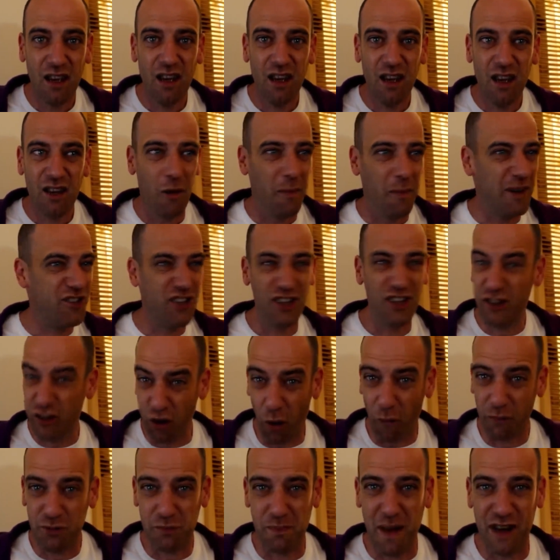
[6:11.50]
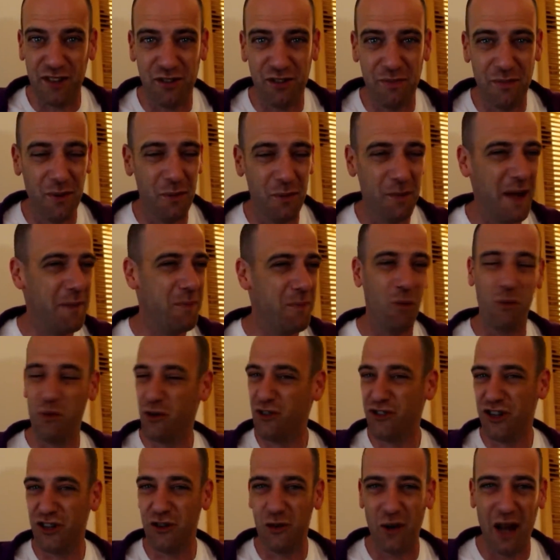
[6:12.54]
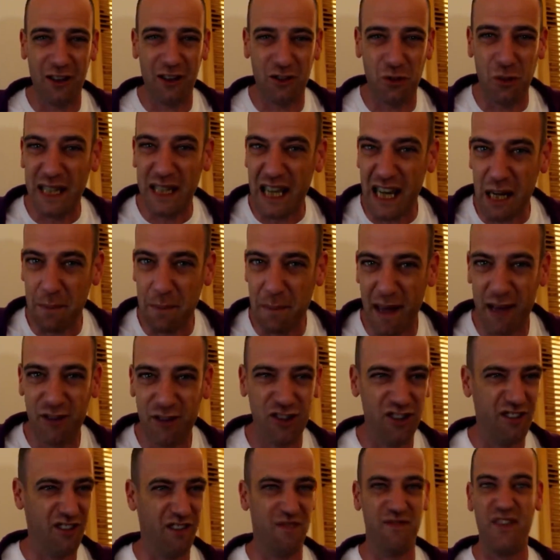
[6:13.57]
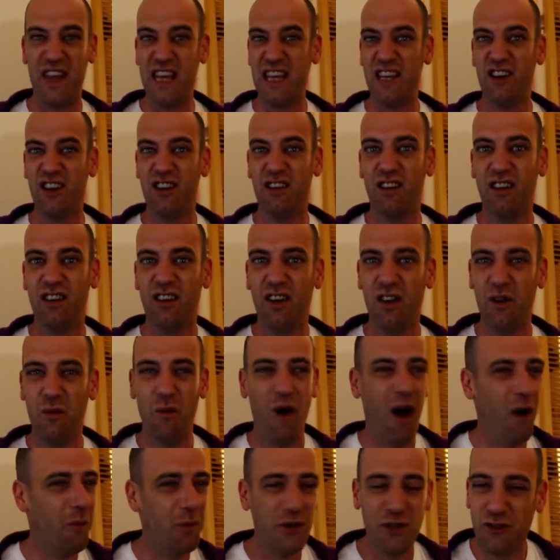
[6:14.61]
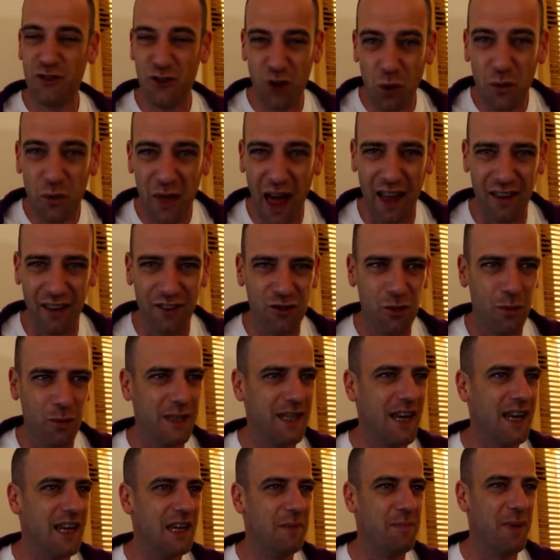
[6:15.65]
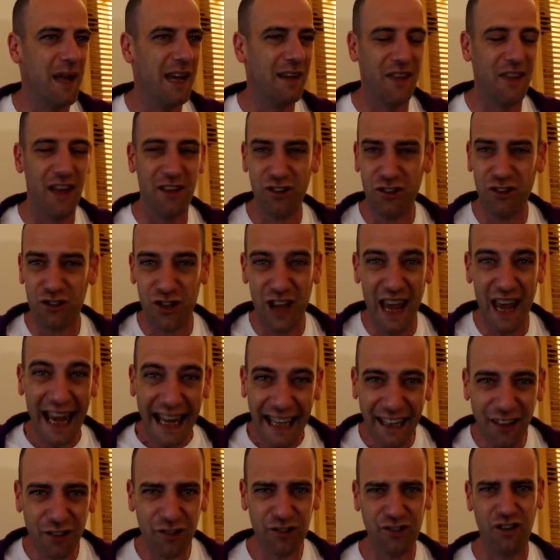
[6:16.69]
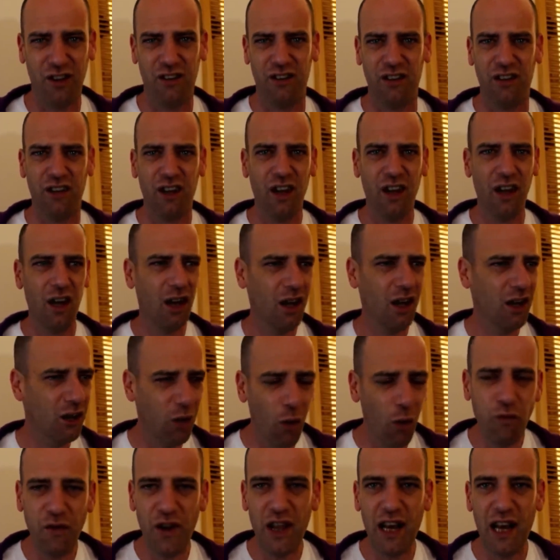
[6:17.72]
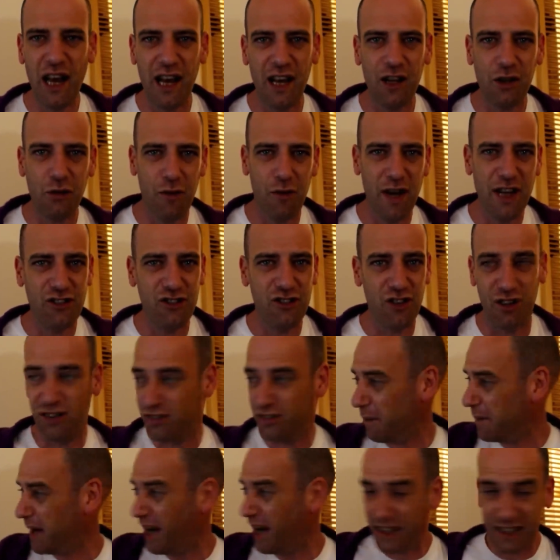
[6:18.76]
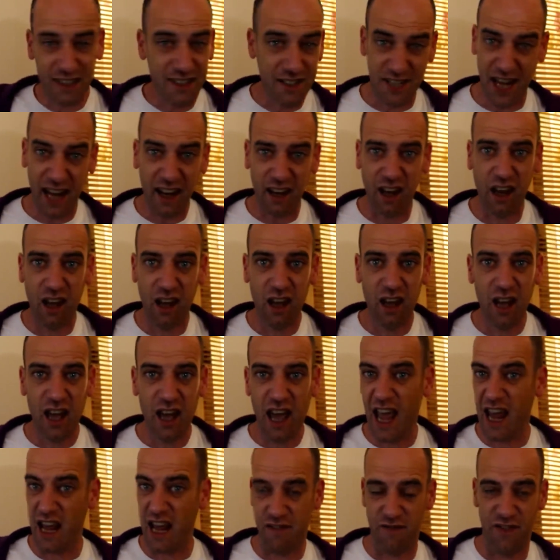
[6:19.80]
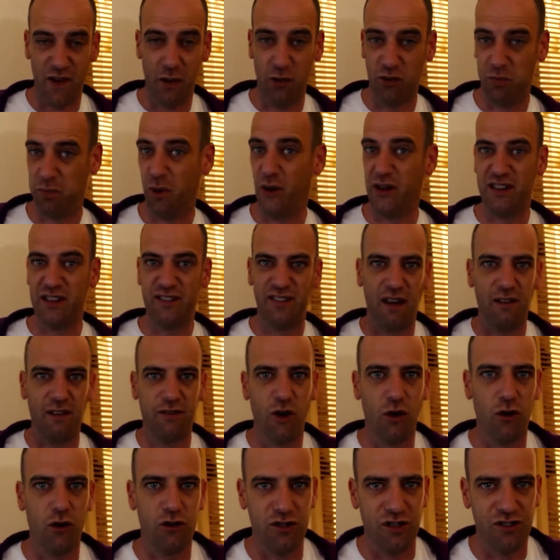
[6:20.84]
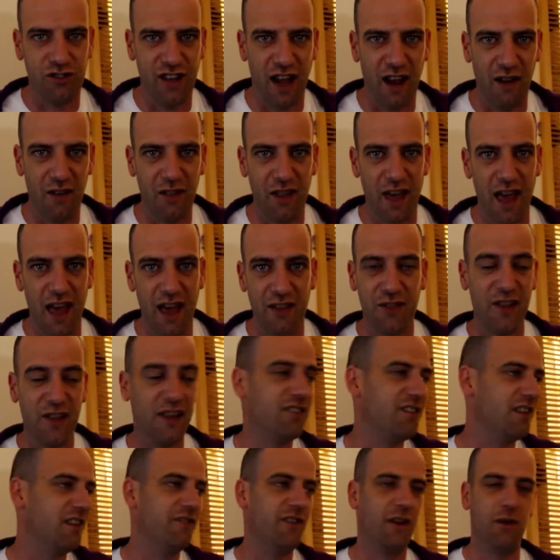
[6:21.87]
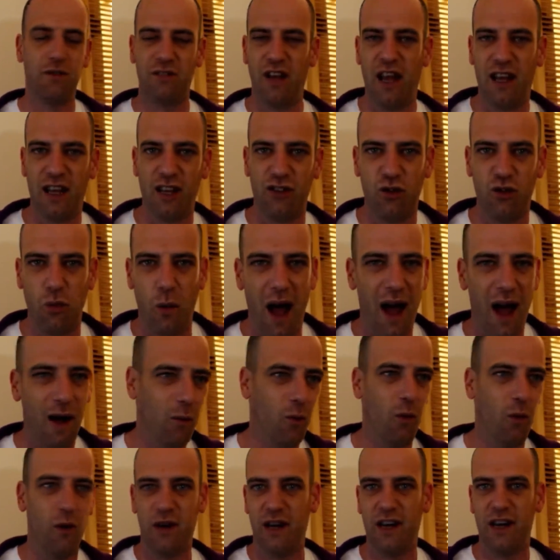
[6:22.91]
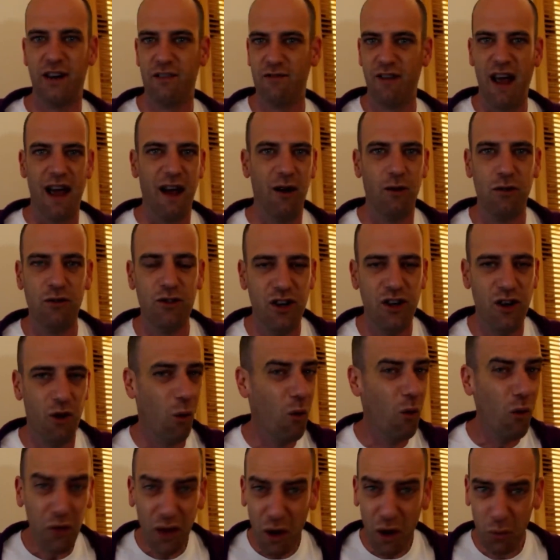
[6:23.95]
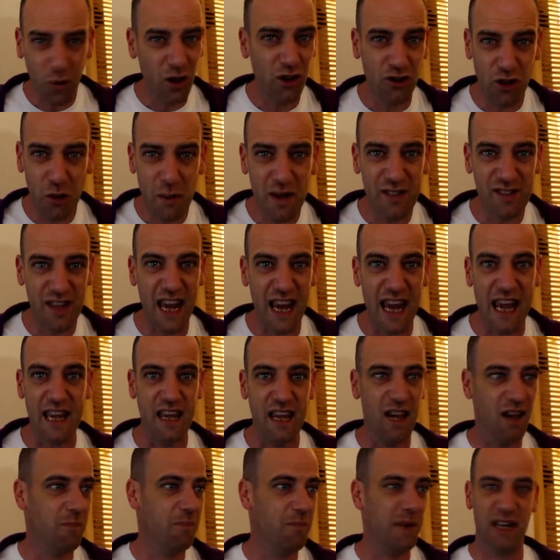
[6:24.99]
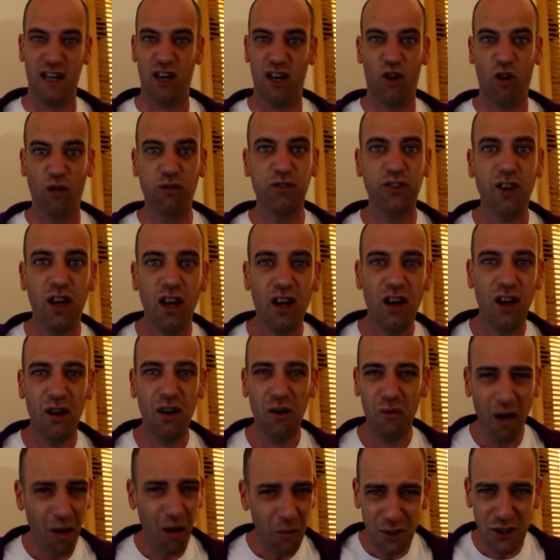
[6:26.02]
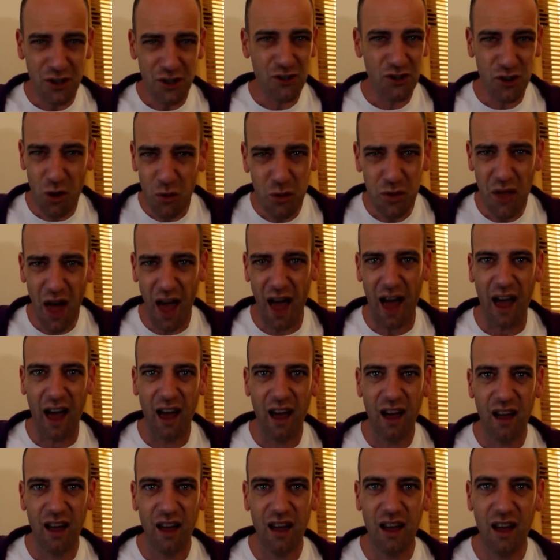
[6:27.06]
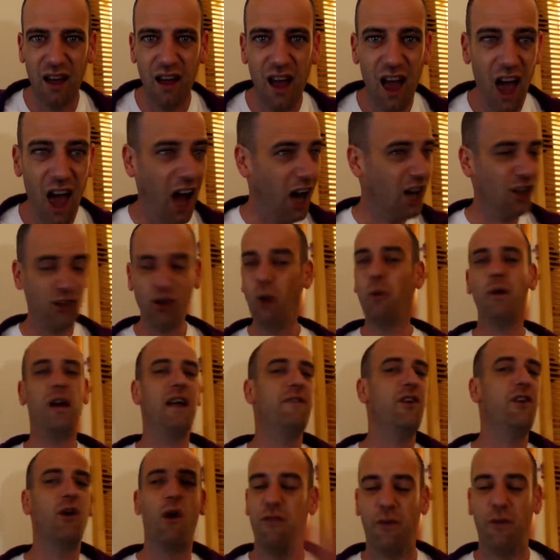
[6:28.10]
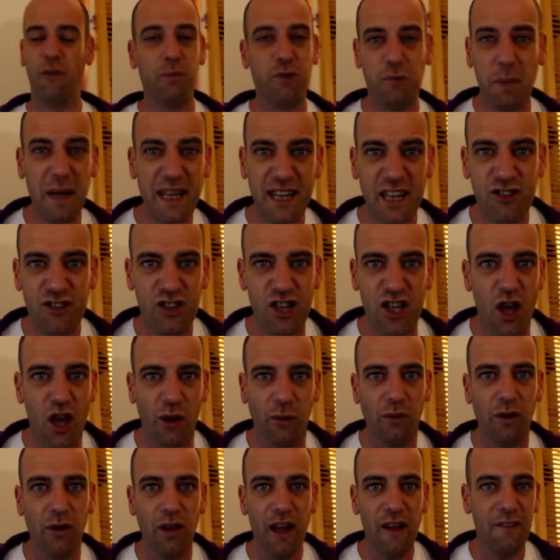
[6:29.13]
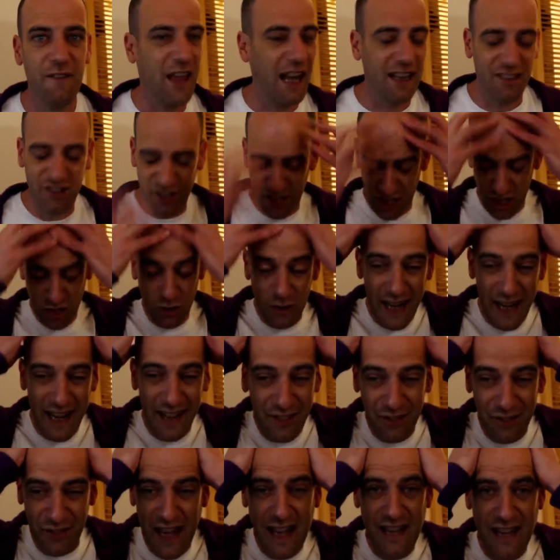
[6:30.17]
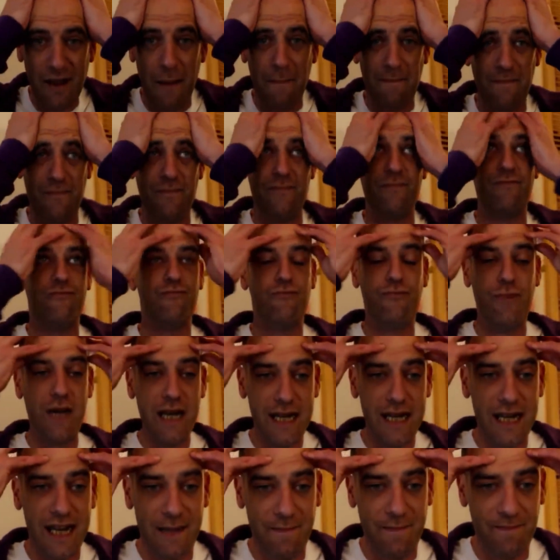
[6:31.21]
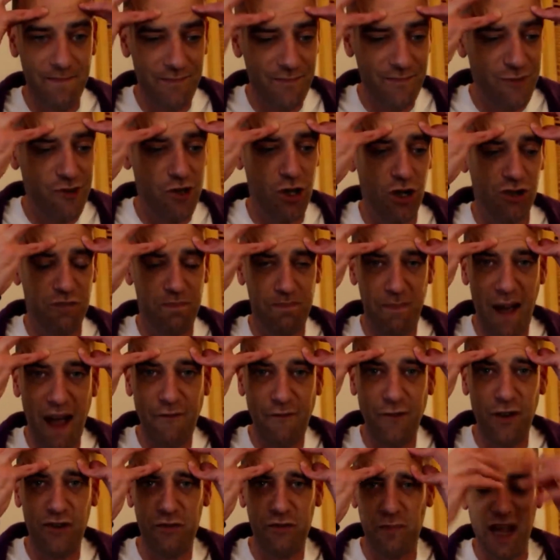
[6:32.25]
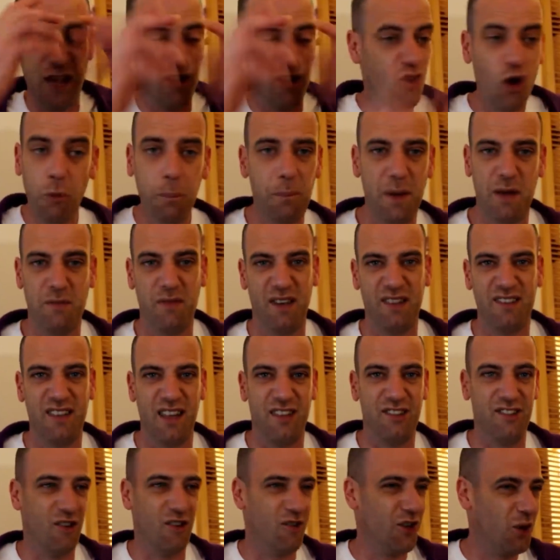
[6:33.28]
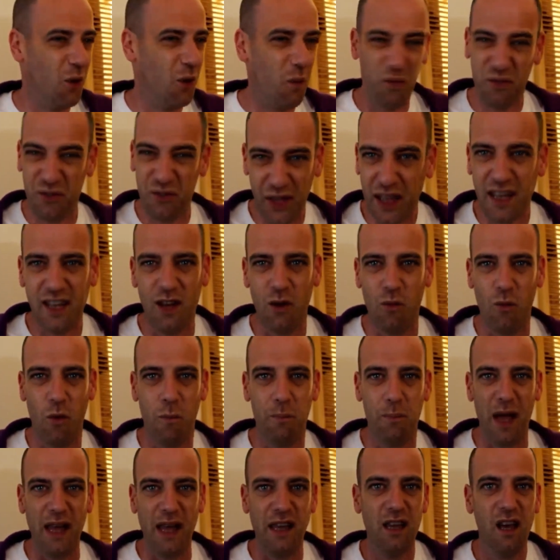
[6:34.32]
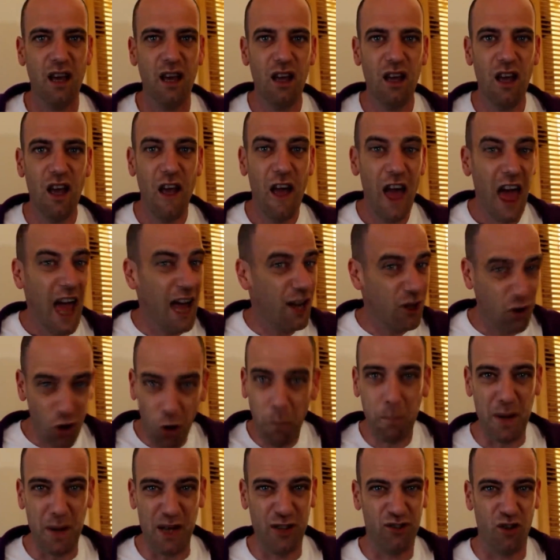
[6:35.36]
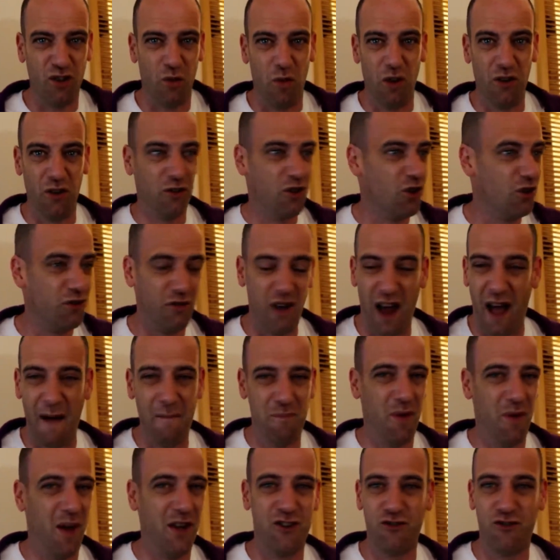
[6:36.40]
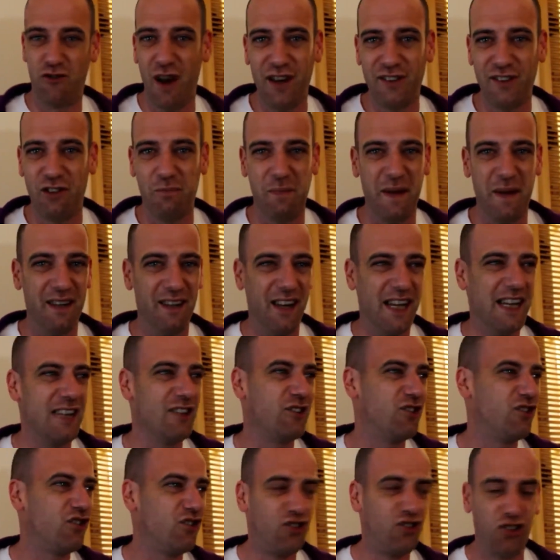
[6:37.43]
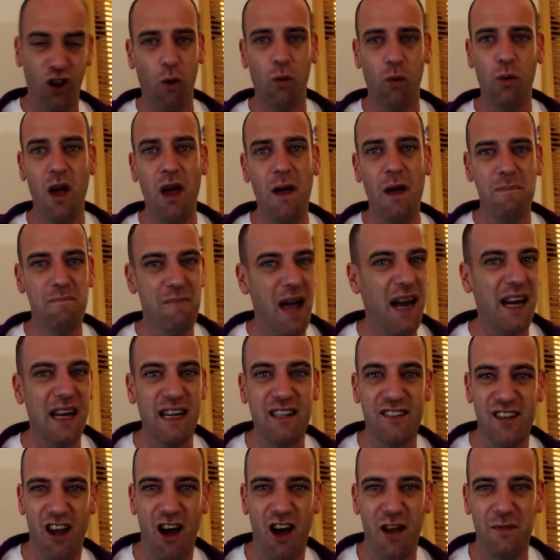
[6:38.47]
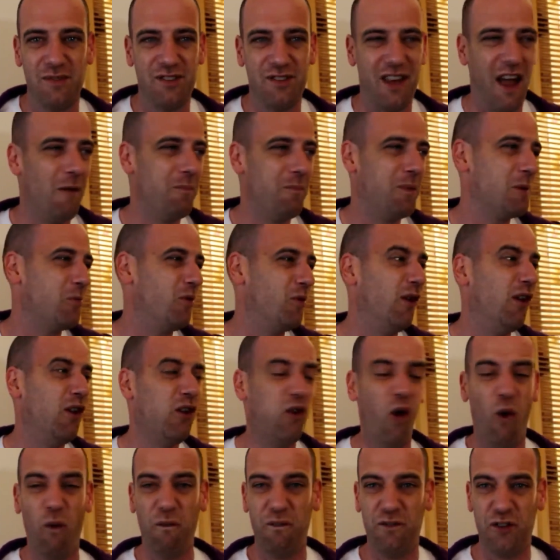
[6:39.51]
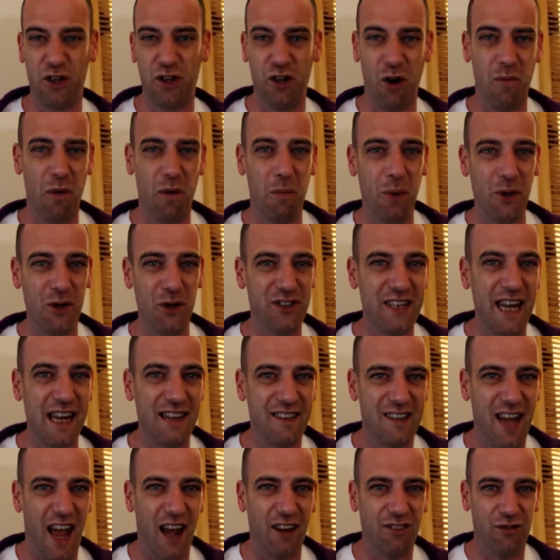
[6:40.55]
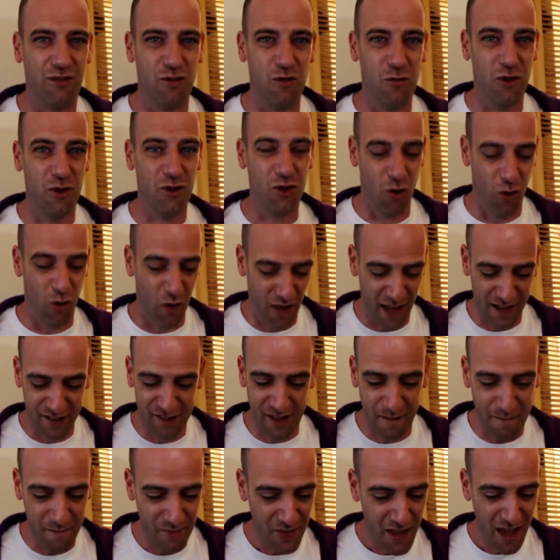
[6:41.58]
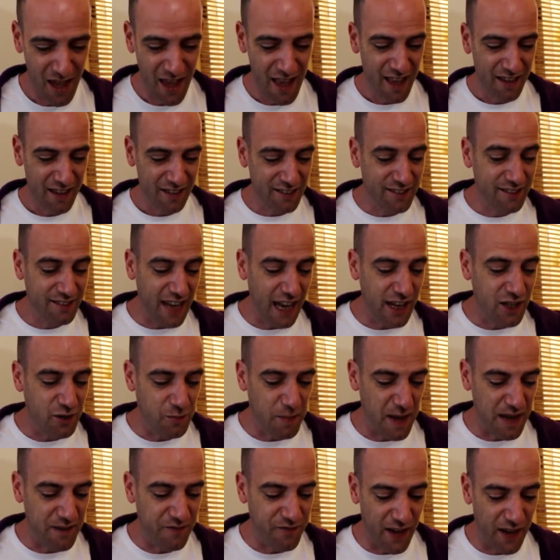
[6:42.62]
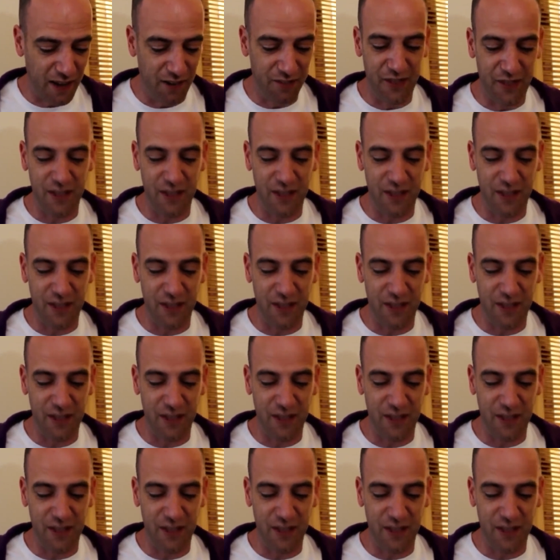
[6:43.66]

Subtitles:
I mean, she loves messing with me, but would she do that to a guinea pig? She's a vegan. Why would you do that to a guinea pig? They're such innocent, lovely little creatures. I mean, I can tell he feels bloody self-conscious out there, thinks he feels like a twat waddling around. All they want to do is eat and be loved. Why would you do that? I don't even know if I'm speaking to you. That's the annoying thing that really just baffles me. It could be my sister. I don't think it would be. It could be someone, because my address has been linked so many times now. People love to come and put Tic Tacs through my door. They said, send me filth.